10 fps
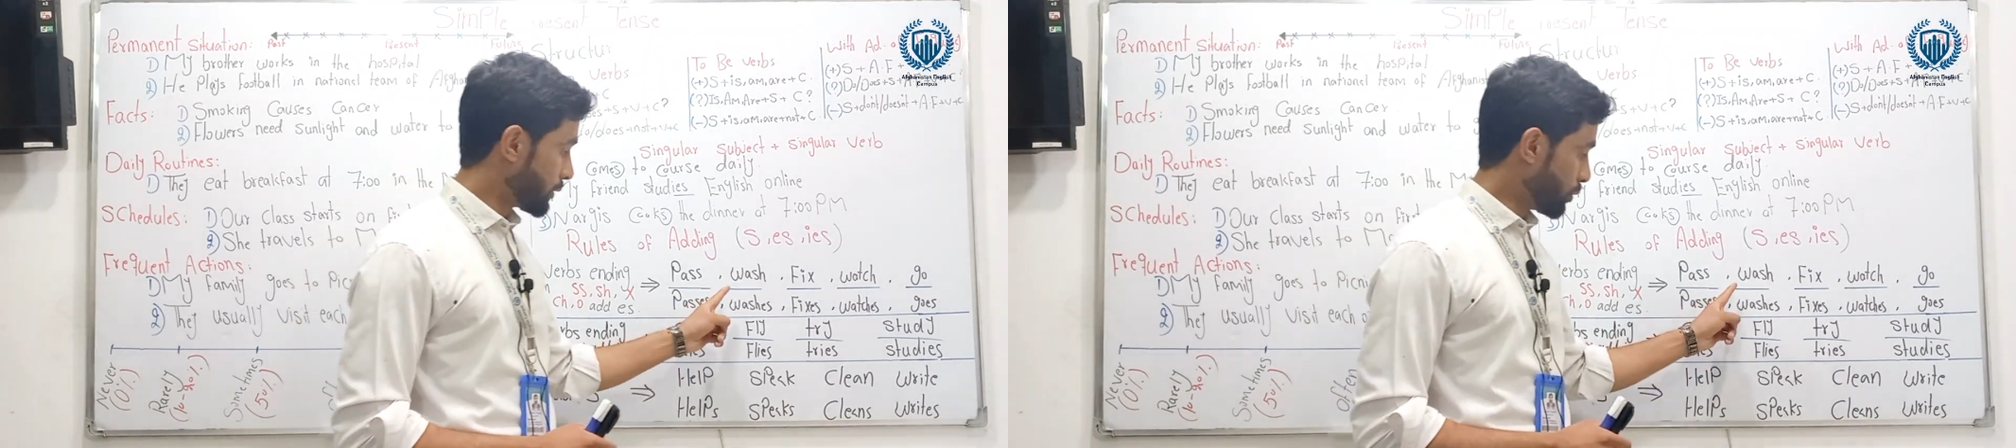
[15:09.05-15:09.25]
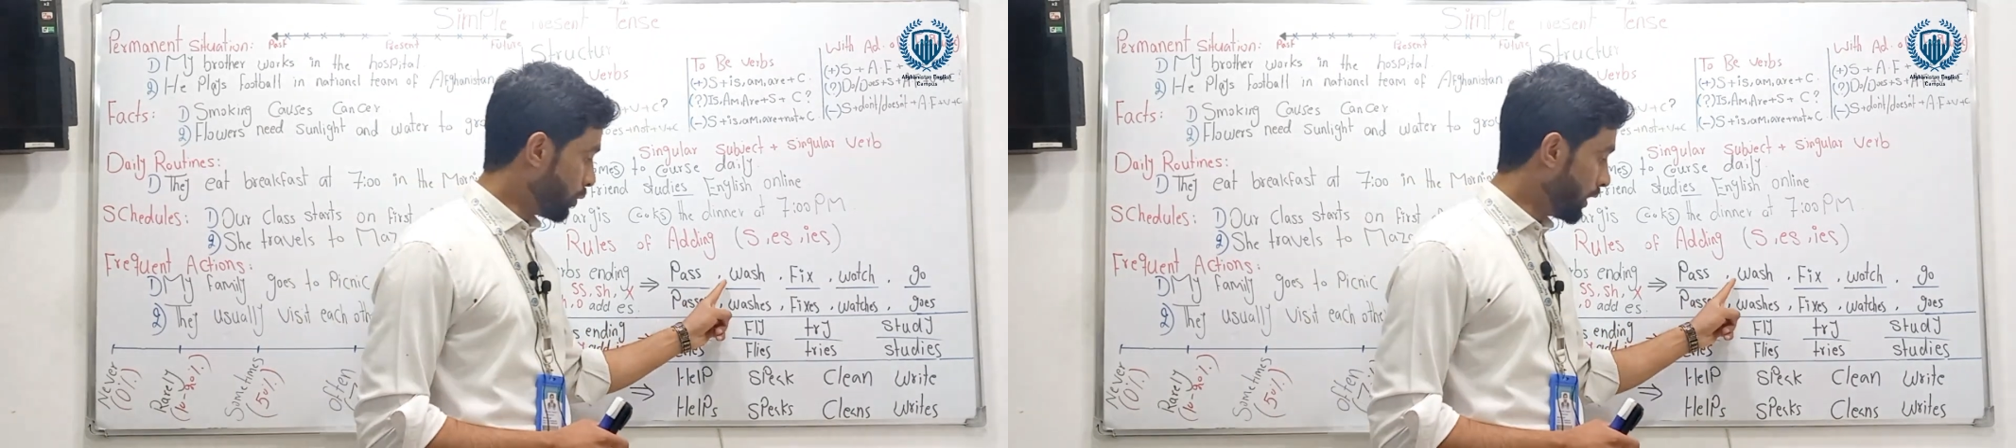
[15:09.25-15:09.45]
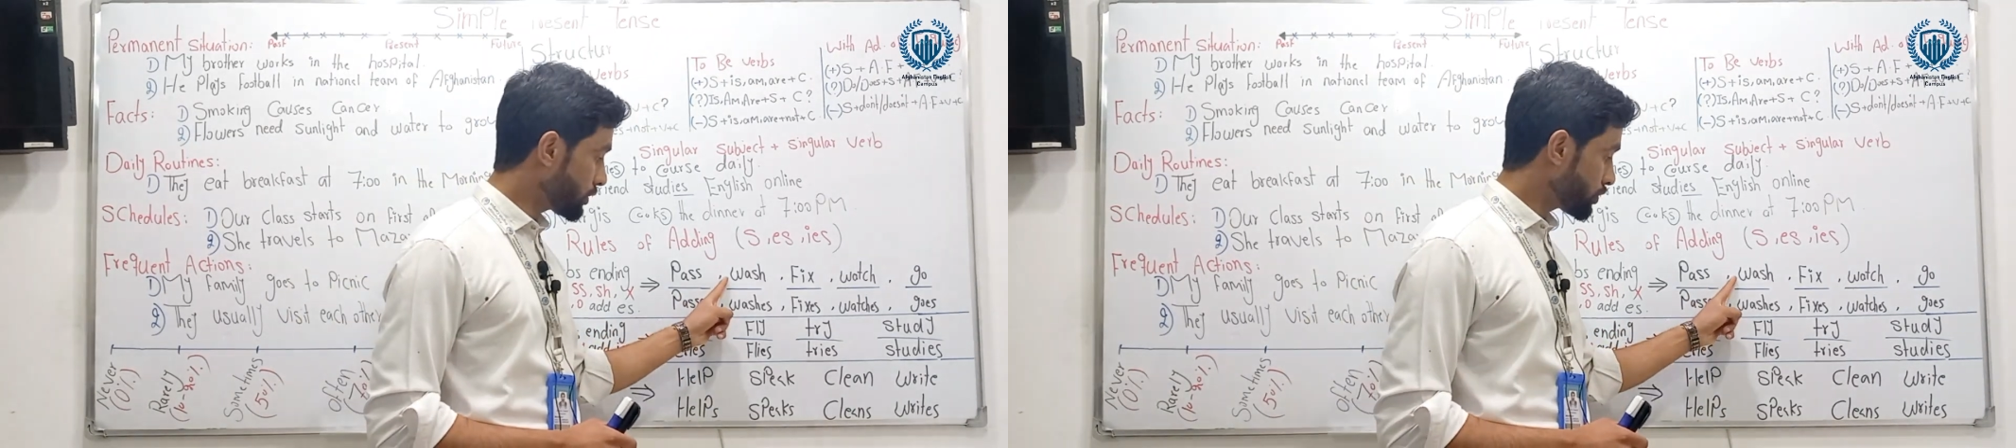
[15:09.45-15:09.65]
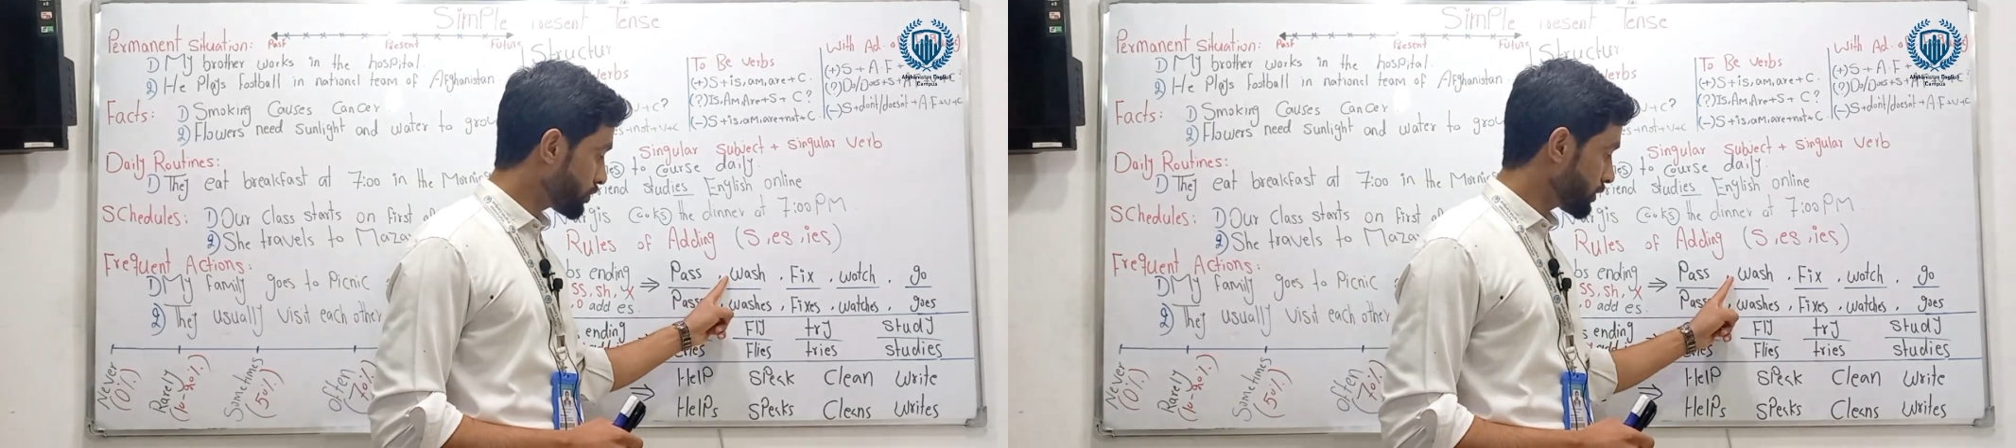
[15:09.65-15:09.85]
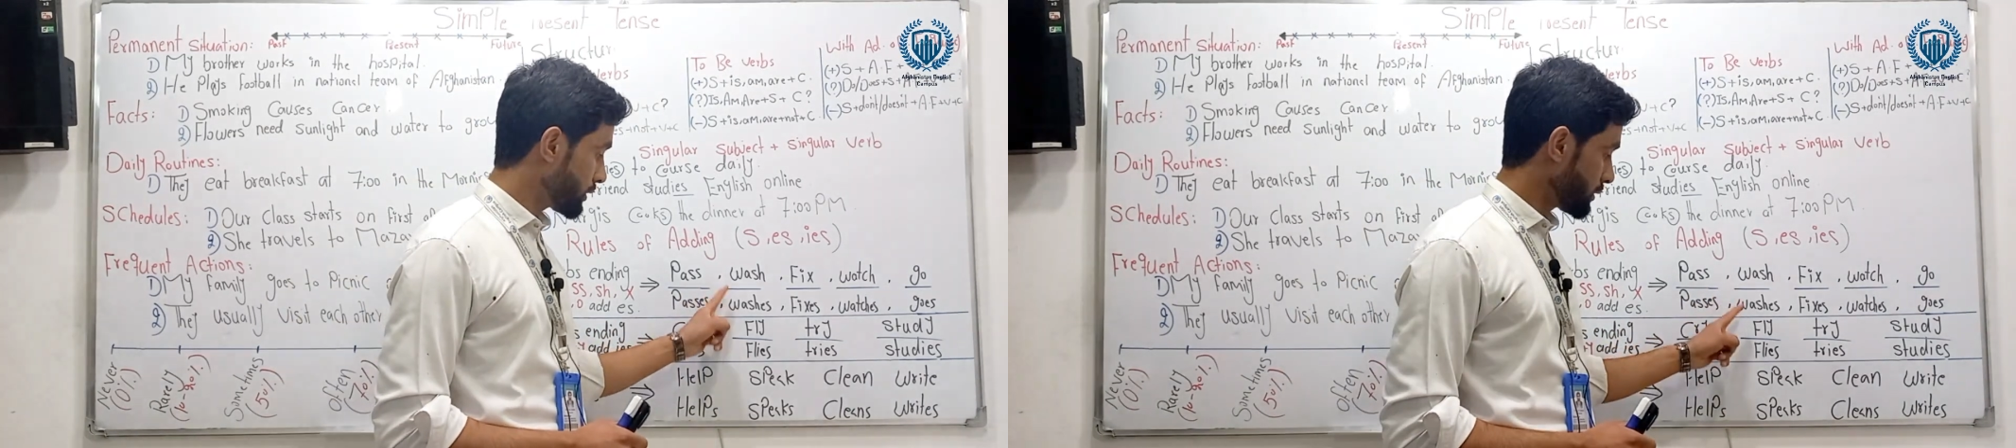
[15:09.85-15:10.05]

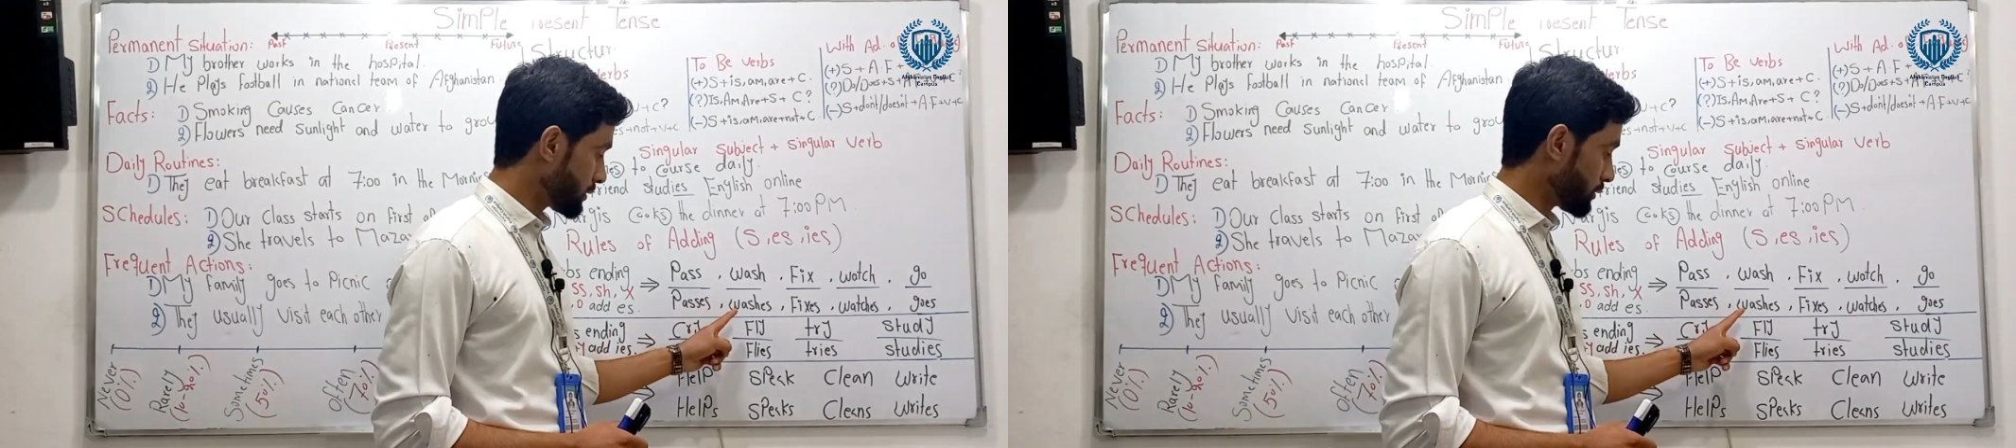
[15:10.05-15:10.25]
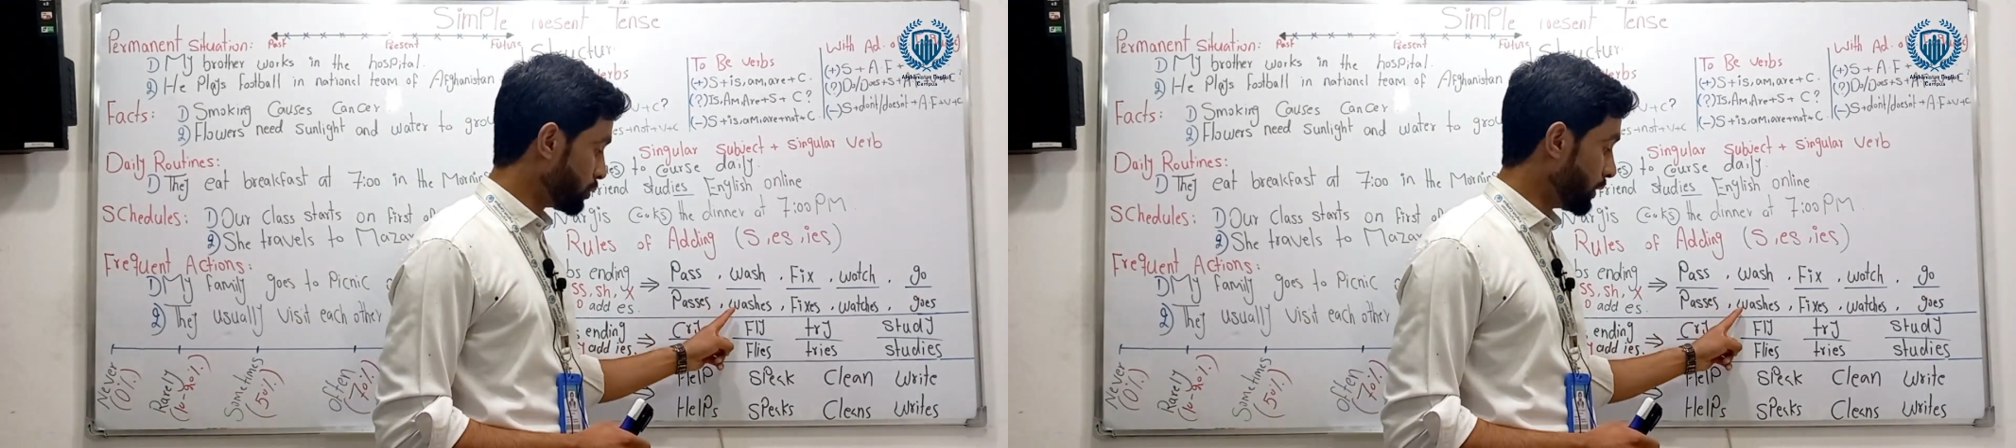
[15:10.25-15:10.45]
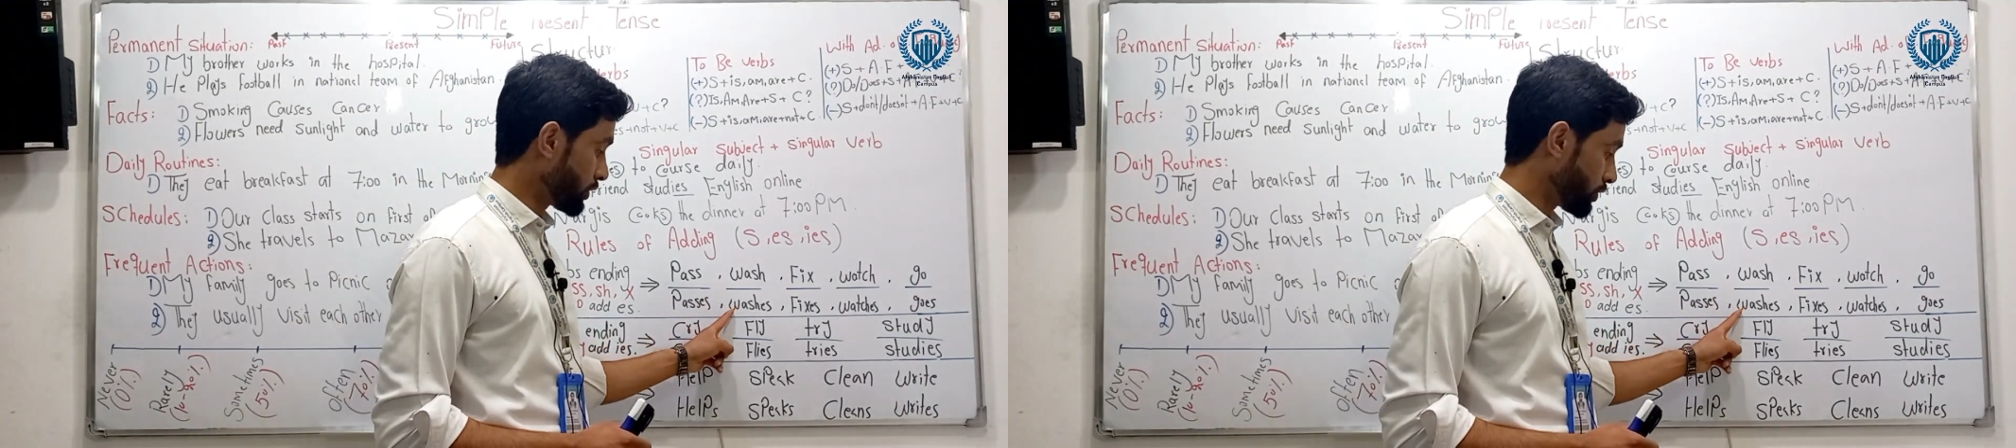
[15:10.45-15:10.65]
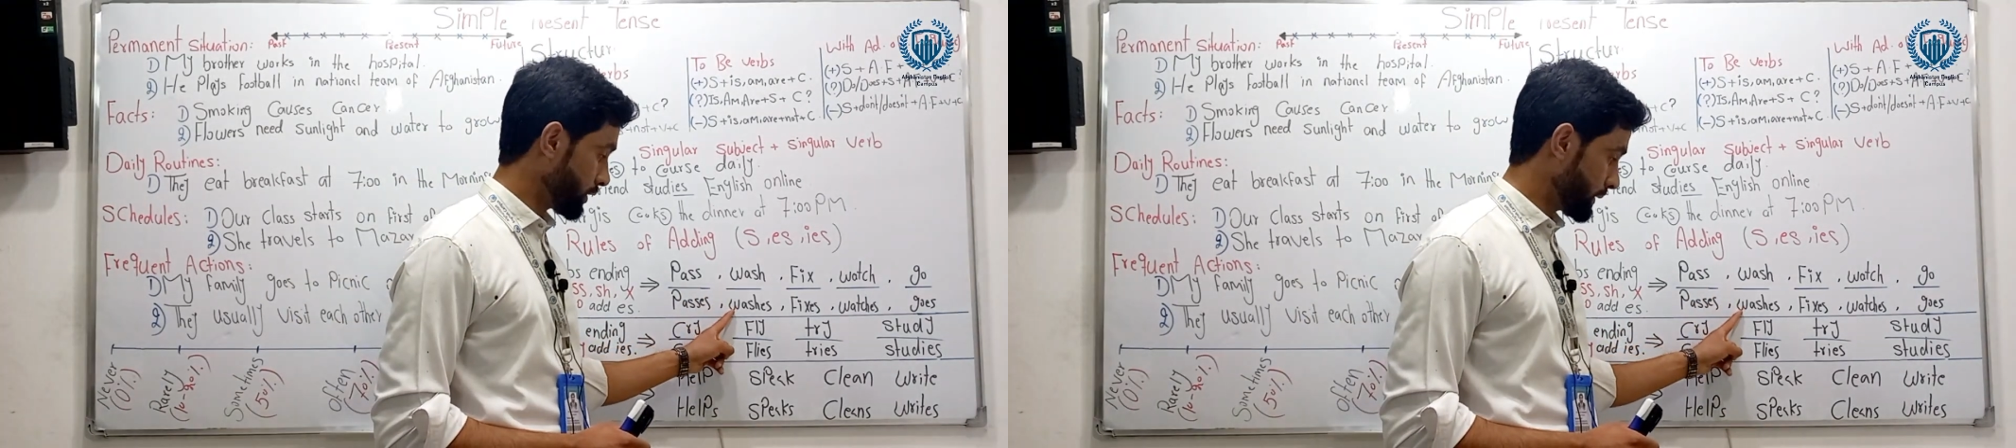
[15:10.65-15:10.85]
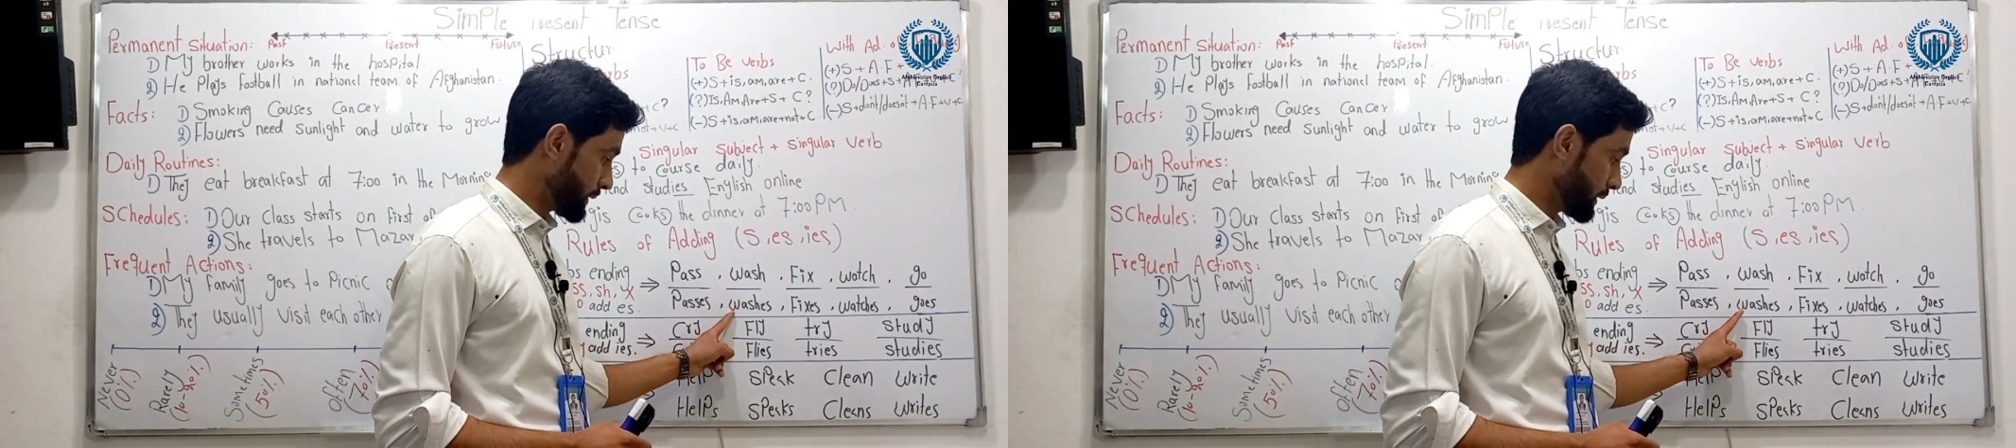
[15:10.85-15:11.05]
Wash,
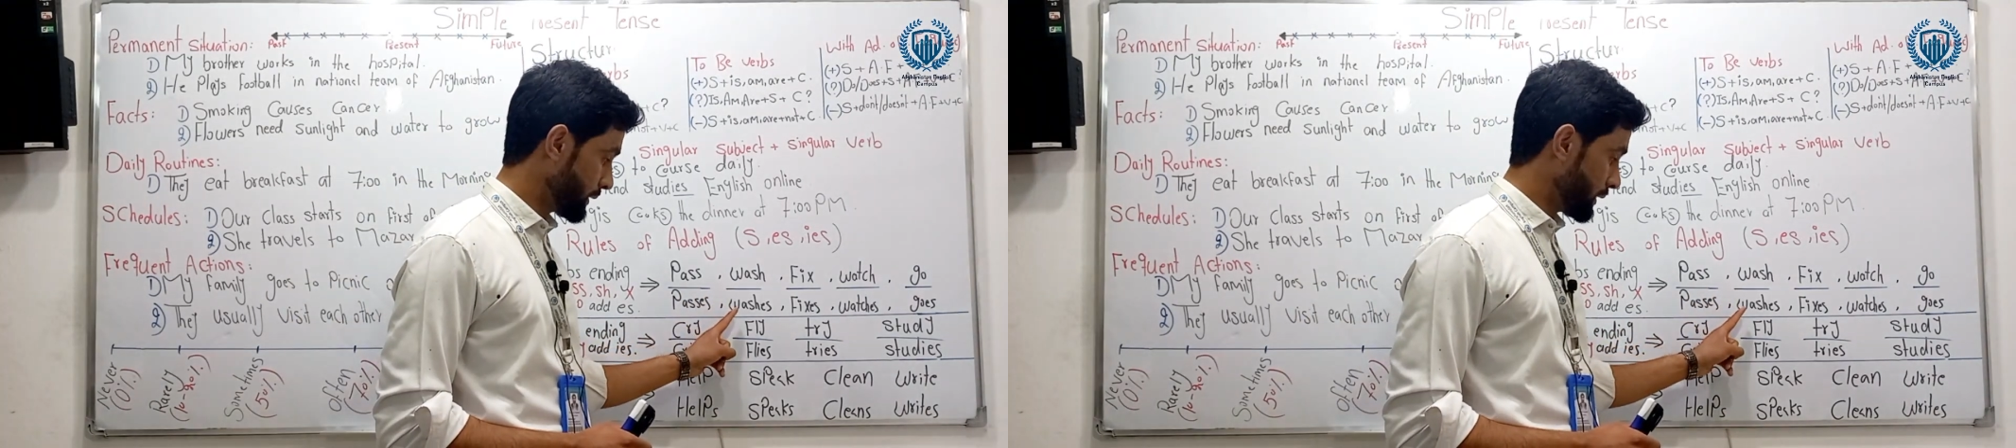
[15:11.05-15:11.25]
washes,